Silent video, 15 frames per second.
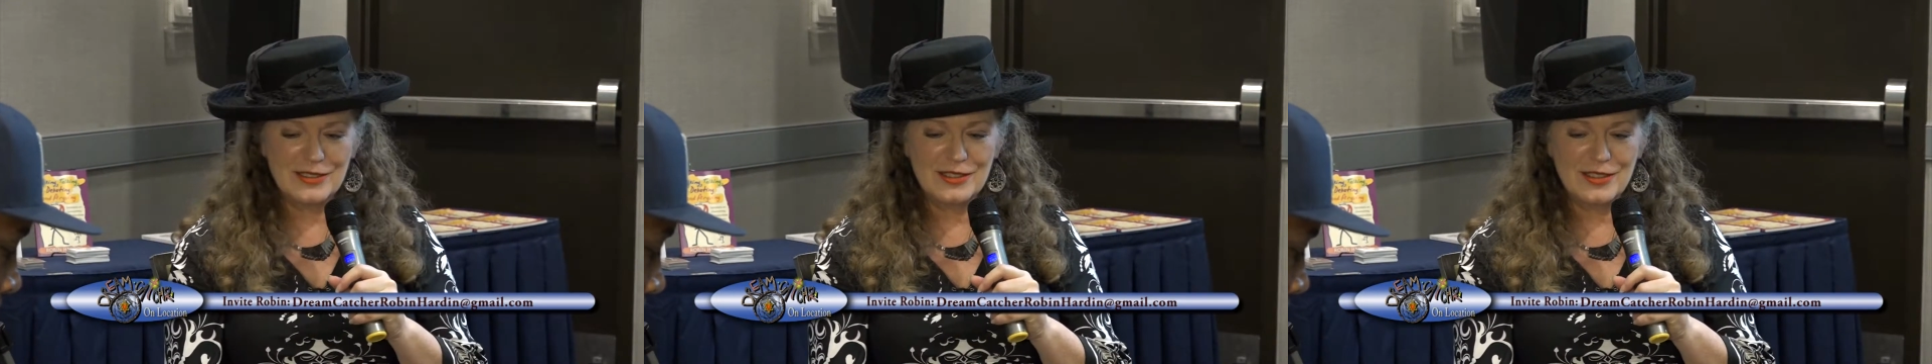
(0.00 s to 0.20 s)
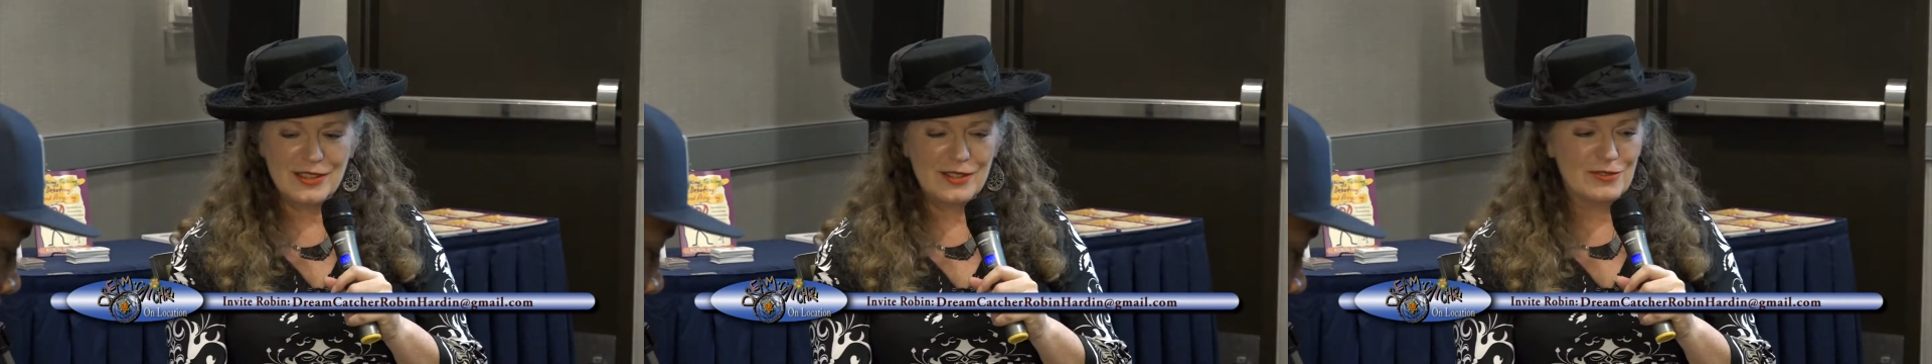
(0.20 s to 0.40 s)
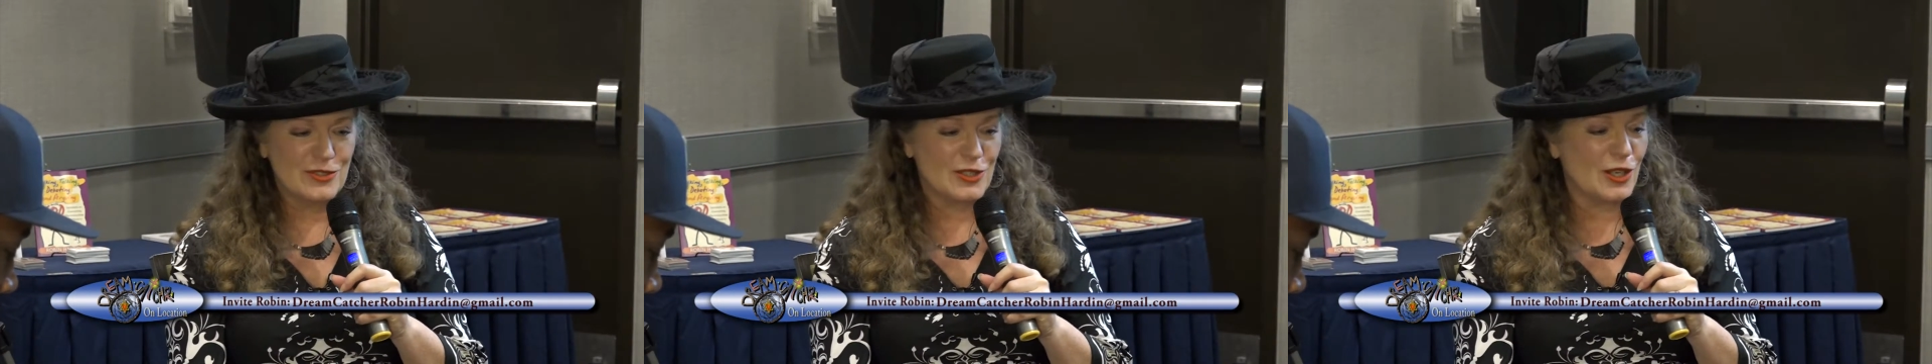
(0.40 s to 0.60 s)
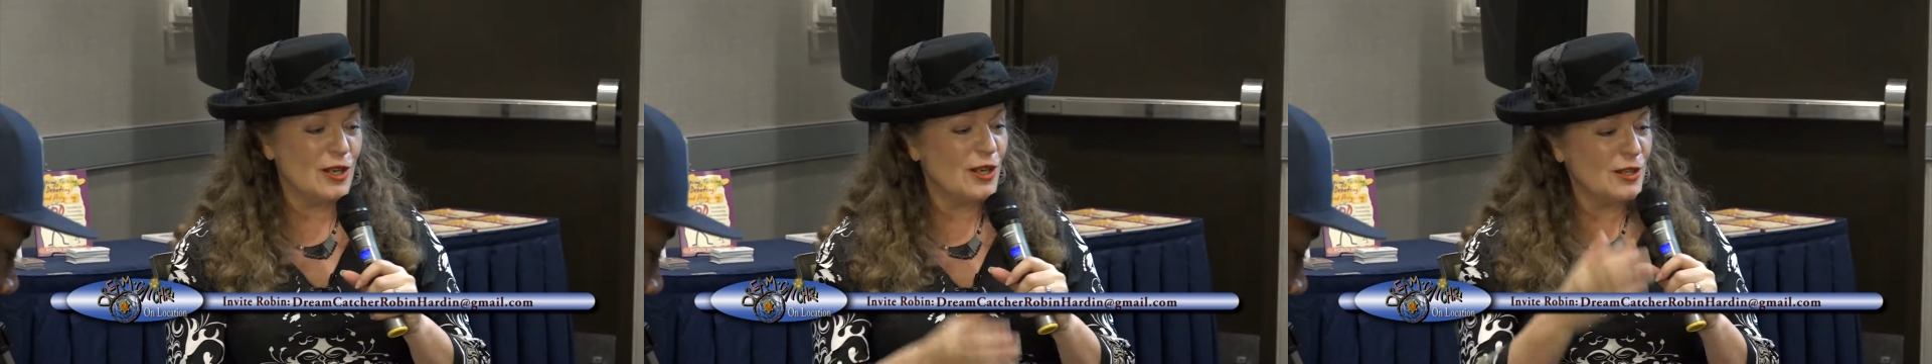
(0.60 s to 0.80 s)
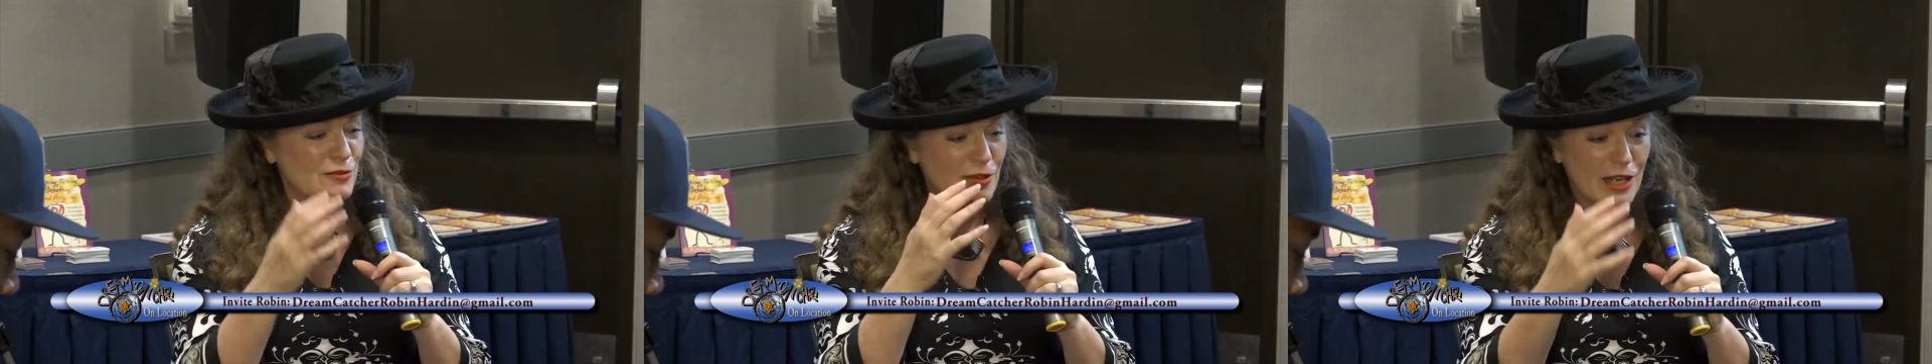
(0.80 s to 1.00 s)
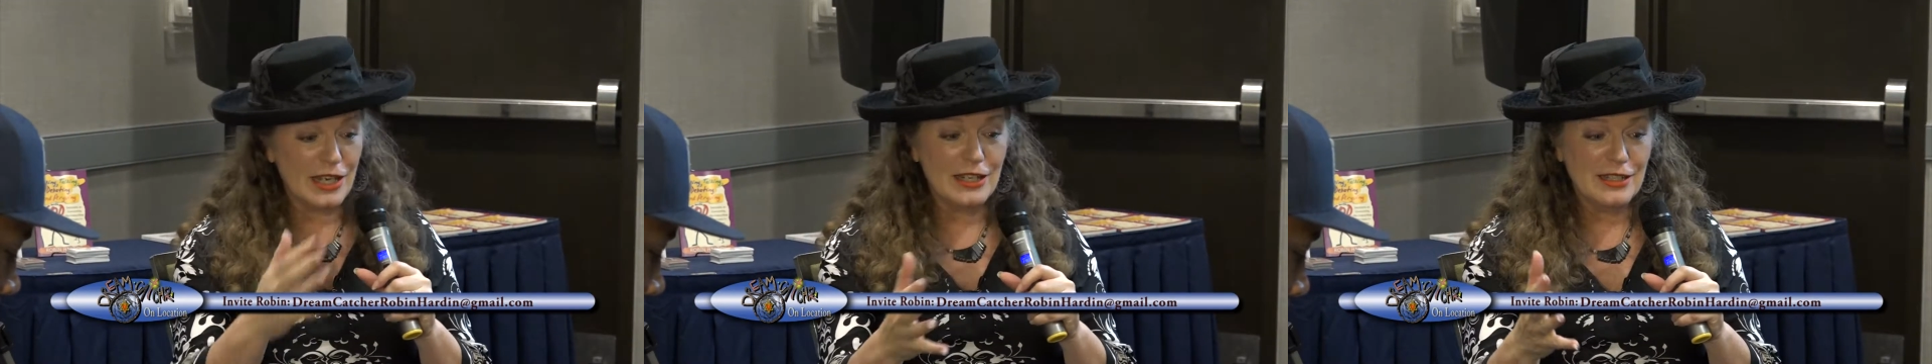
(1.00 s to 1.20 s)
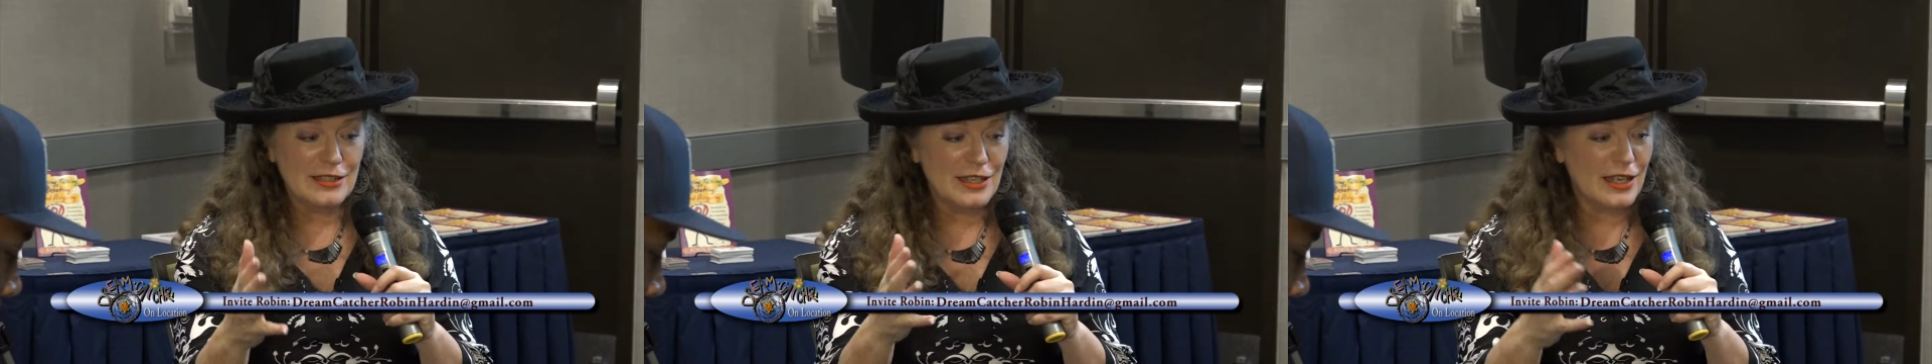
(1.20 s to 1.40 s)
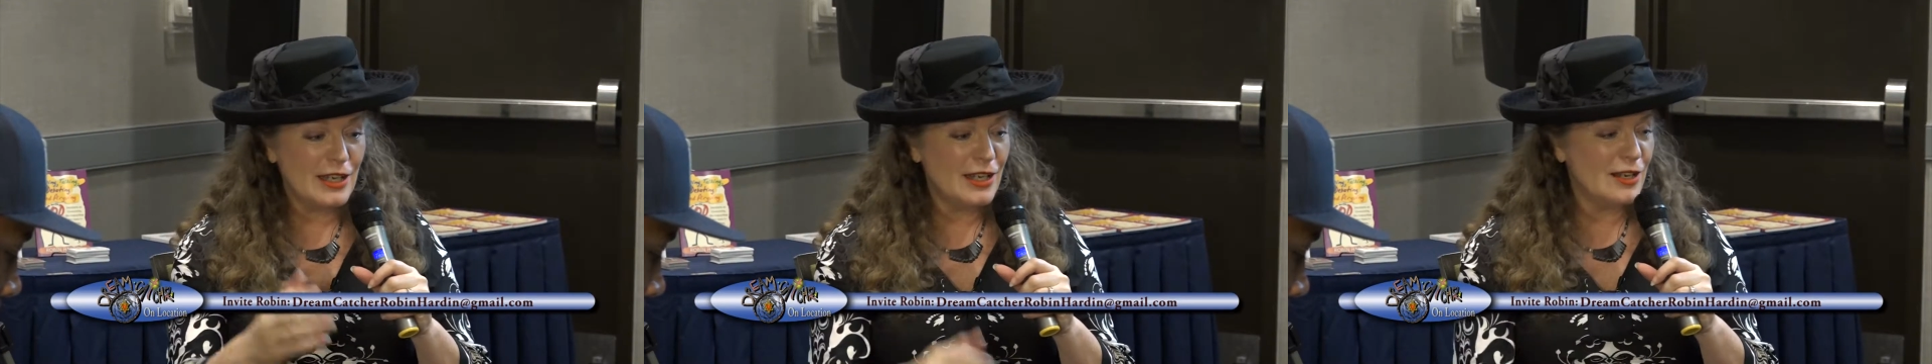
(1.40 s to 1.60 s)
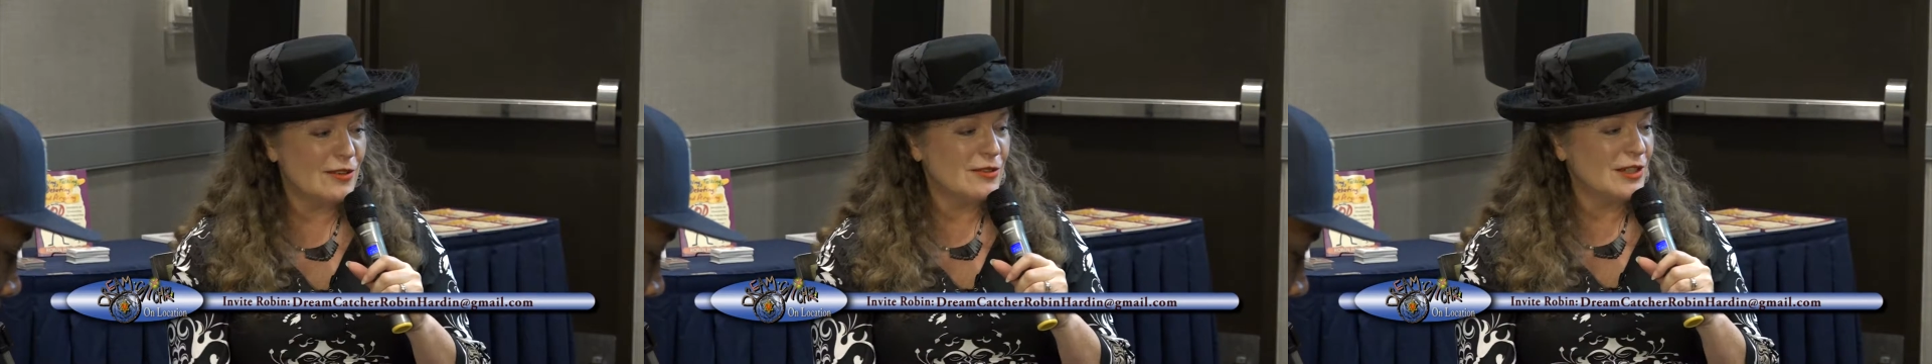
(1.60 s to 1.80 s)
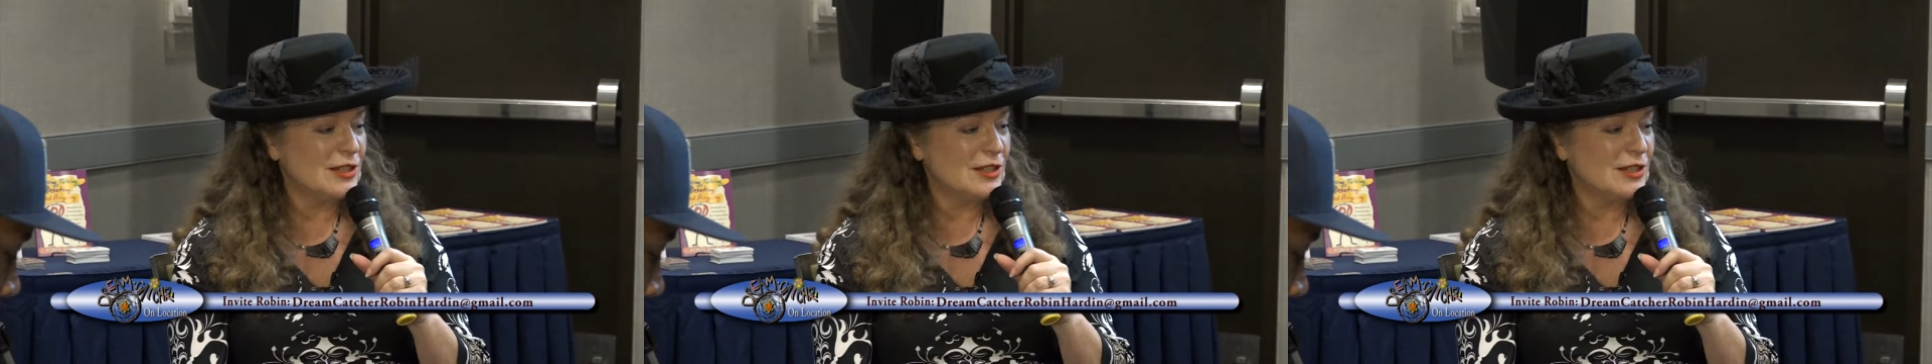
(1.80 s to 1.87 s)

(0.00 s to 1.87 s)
you know, John, write it down.